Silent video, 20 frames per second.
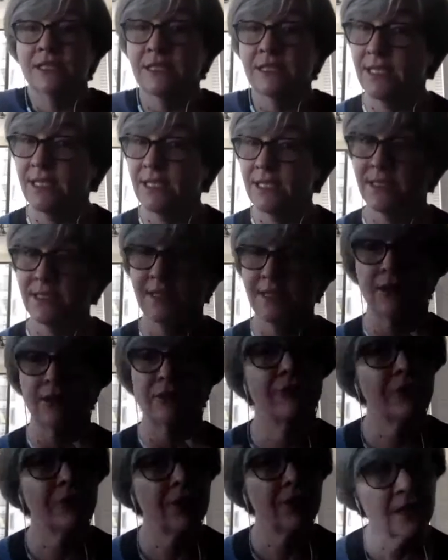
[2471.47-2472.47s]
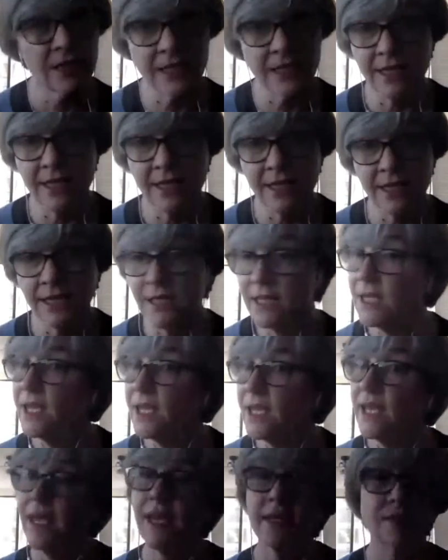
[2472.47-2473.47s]
It's it's like mm-hmm. feel it,
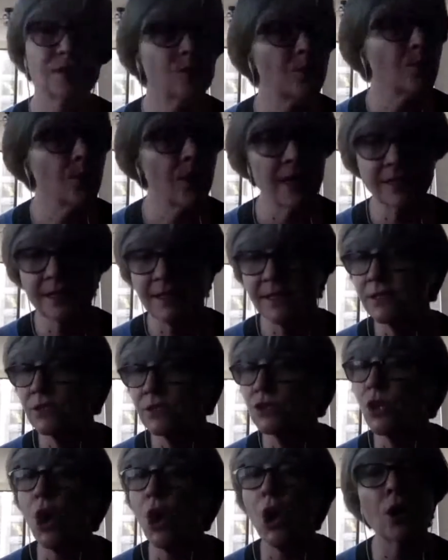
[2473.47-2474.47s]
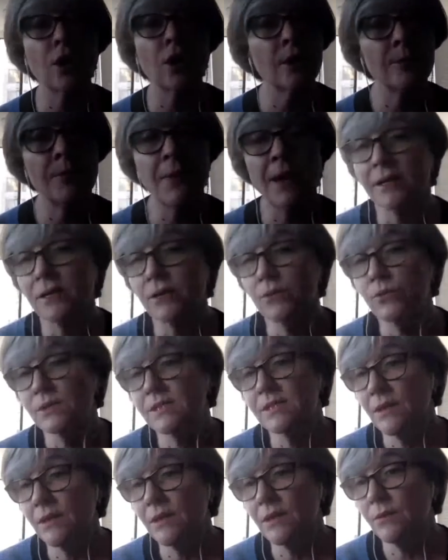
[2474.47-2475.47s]
express it, talk about it
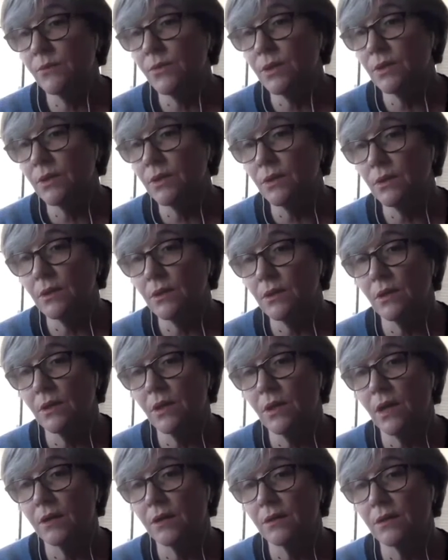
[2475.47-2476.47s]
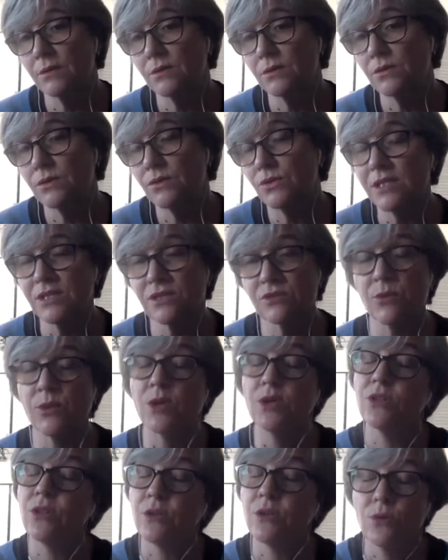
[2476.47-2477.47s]
with someone uh,
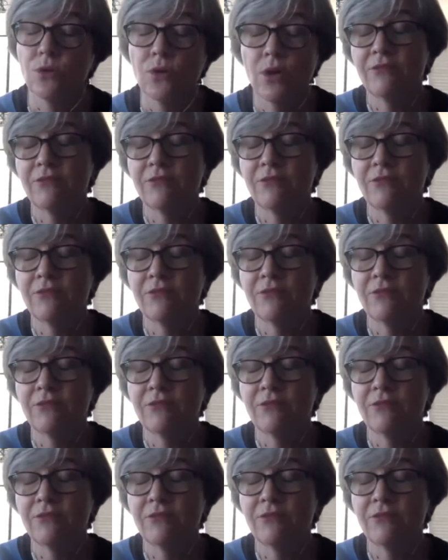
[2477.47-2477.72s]
trustworthy.